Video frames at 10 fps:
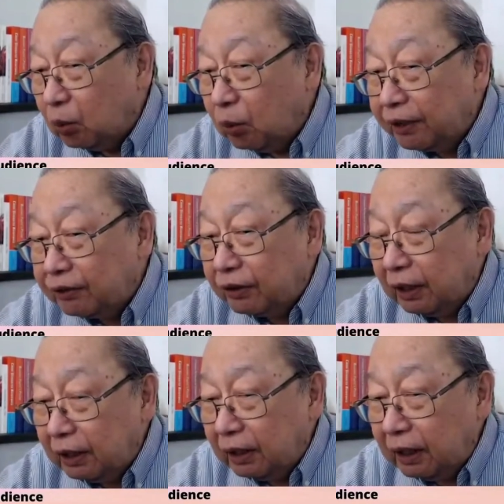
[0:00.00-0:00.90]
with
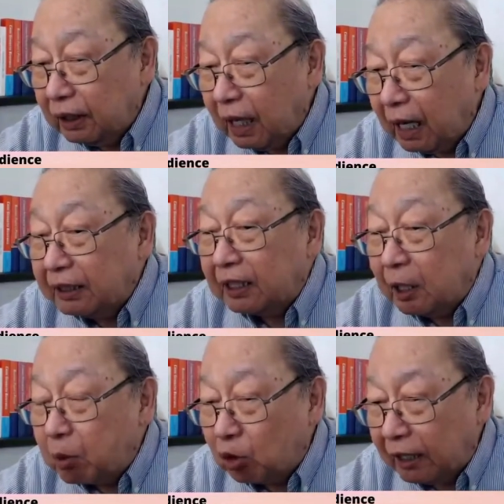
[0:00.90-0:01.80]
other
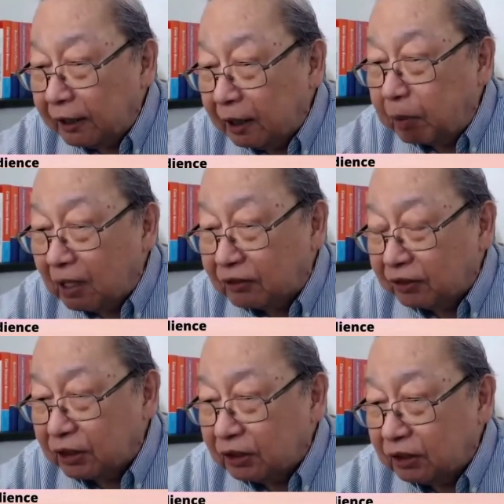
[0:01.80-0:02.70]
democratic
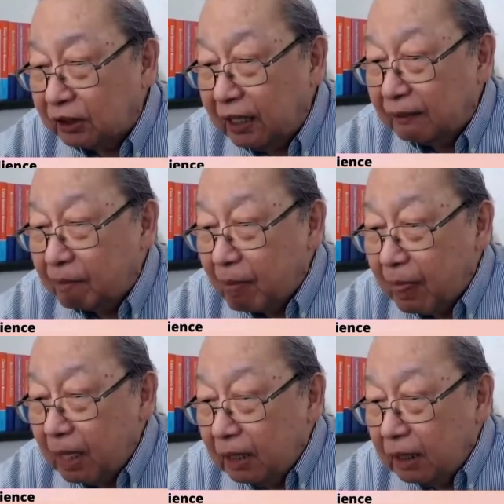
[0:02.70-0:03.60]
parties.
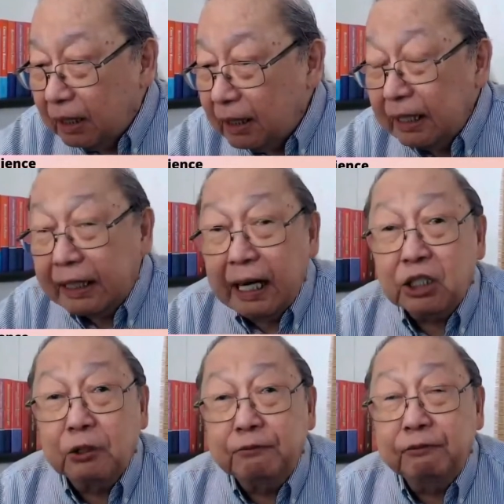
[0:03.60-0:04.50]
In the
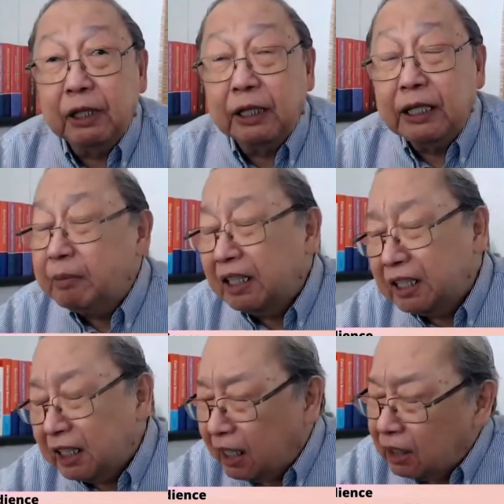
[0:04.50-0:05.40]
case of
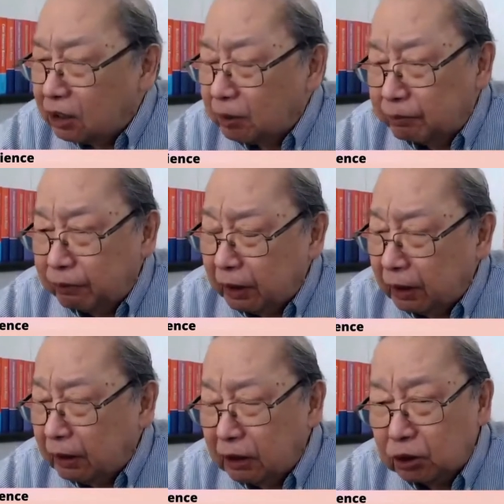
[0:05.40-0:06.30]

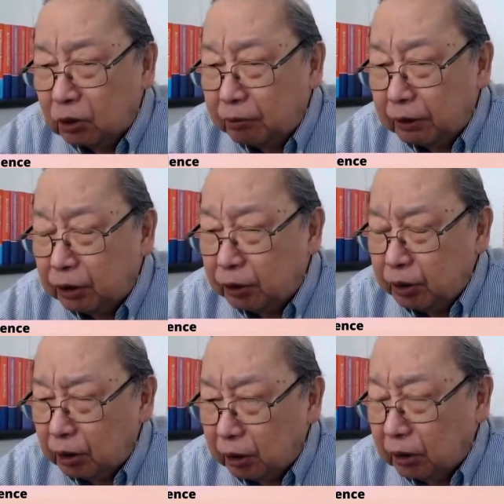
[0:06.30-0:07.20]
the Soviet
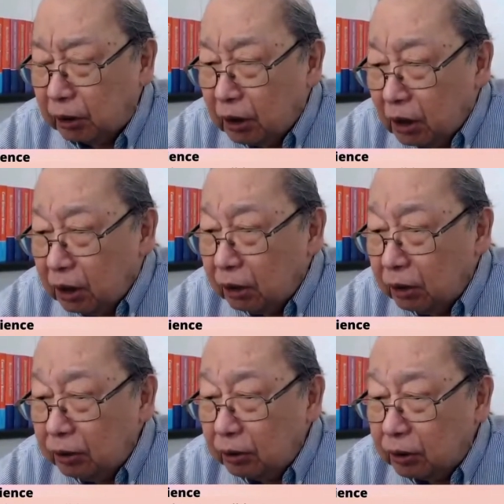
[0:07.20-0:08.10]
Union,
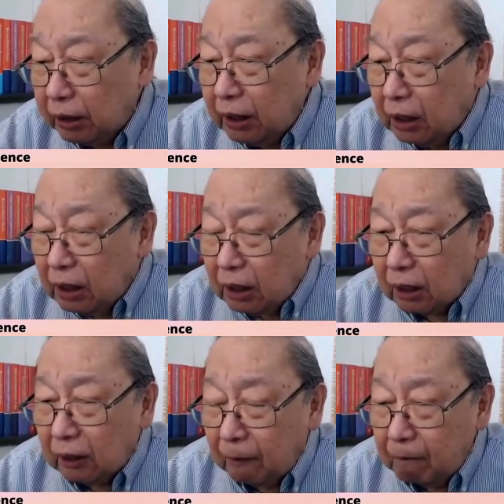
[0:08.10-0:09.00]
you see,
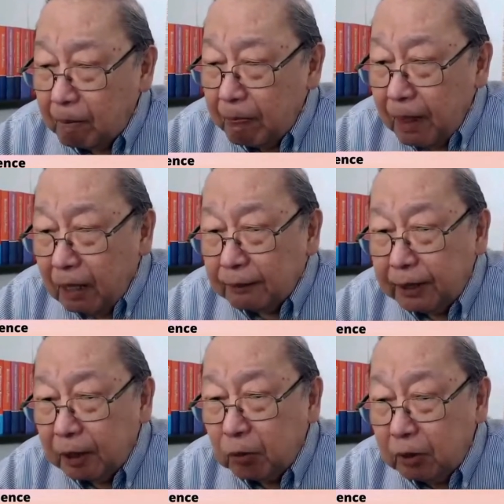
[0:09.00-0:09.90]

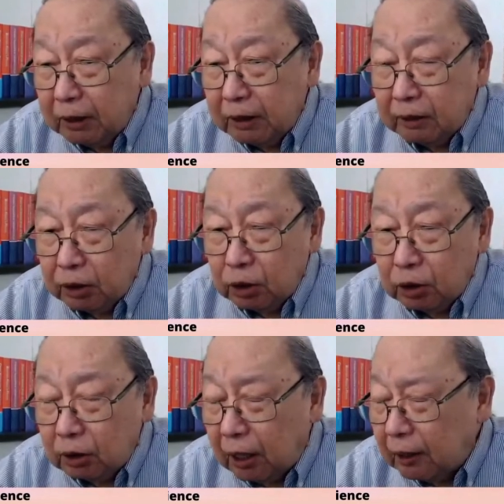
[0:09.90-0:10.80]
there were
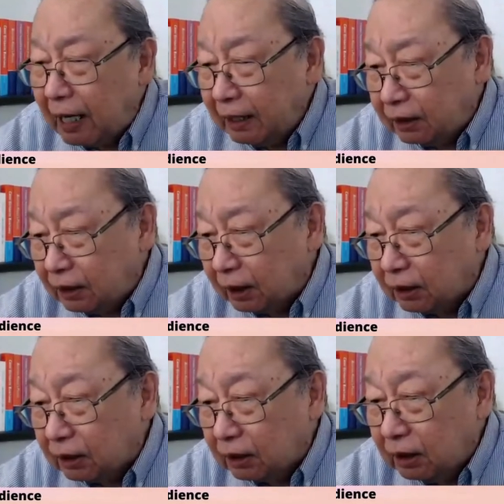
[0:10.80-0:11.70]

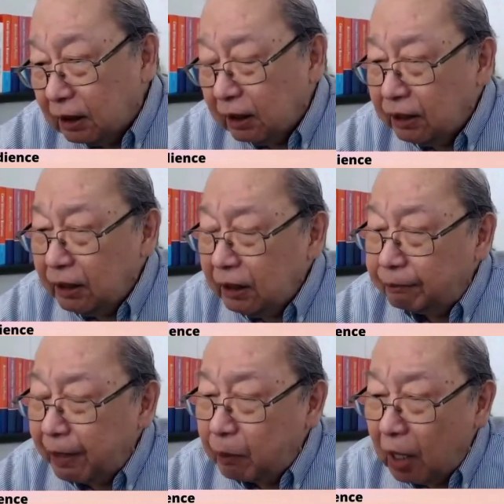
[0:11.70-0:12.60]
alliances. In the
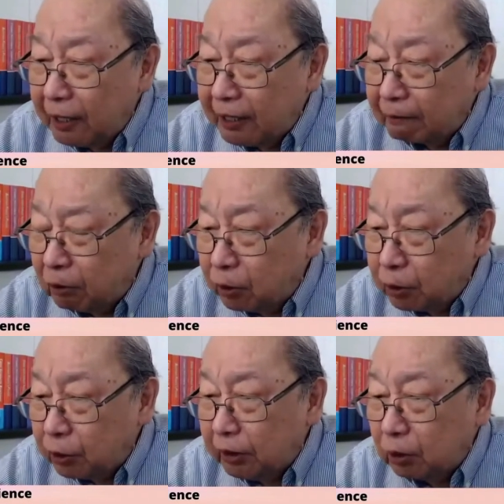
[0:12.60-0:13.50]
February
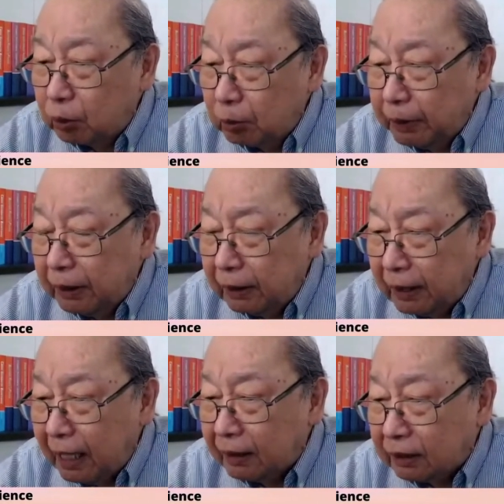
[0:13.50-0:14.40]
Revolution, there would be an
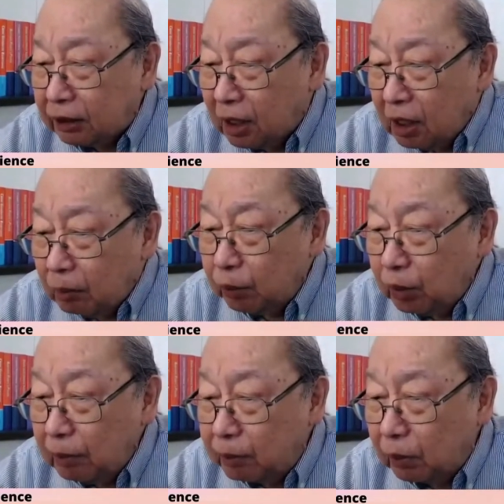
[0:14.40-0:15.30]
alliance
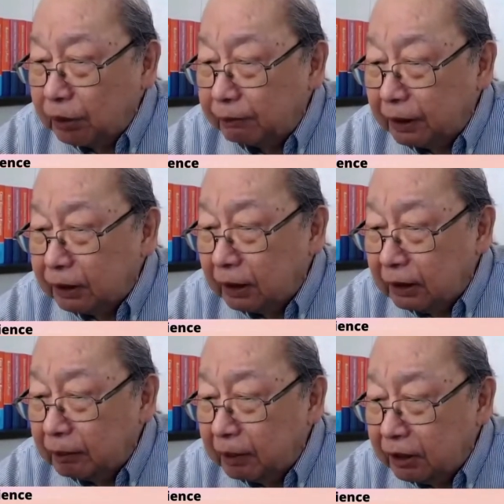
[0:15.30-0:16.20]
between the Bolsheviks
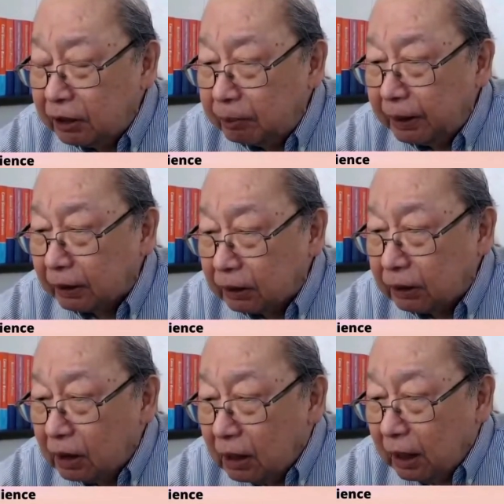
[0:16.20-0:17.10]
and the
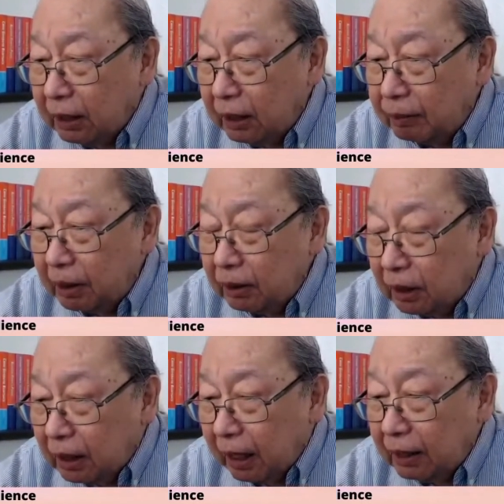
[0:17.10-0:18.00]
Mensheviks, and the
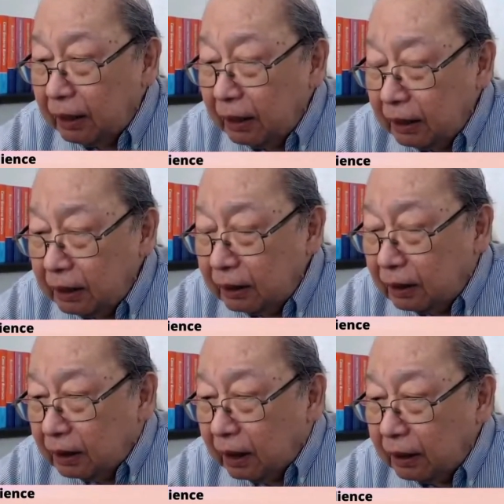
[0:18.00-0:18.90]

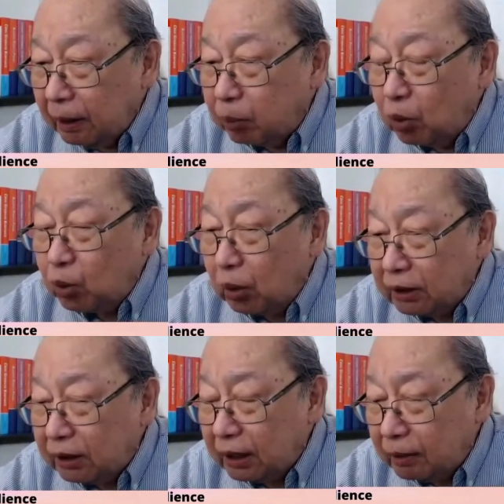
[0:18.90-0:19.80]

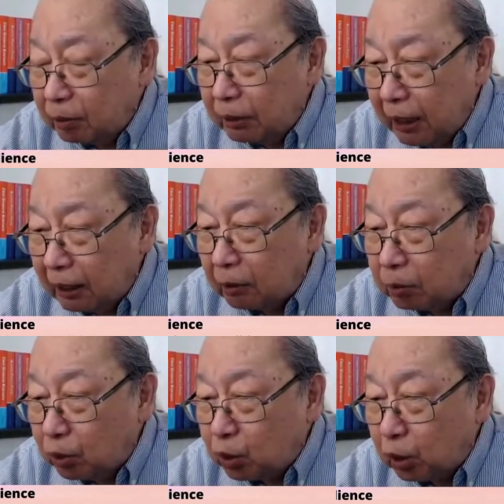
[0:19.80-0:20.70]
bourgeoisie, the other
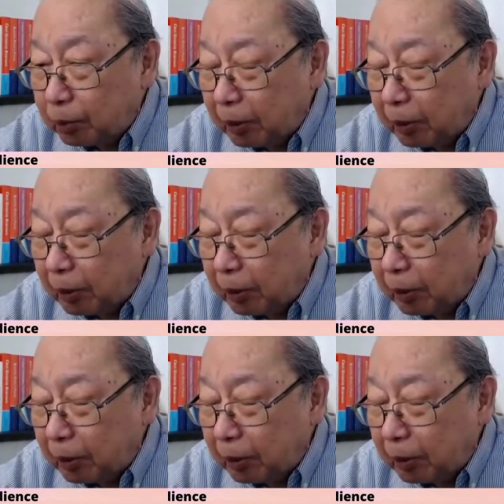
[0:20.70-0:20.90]
bourgeois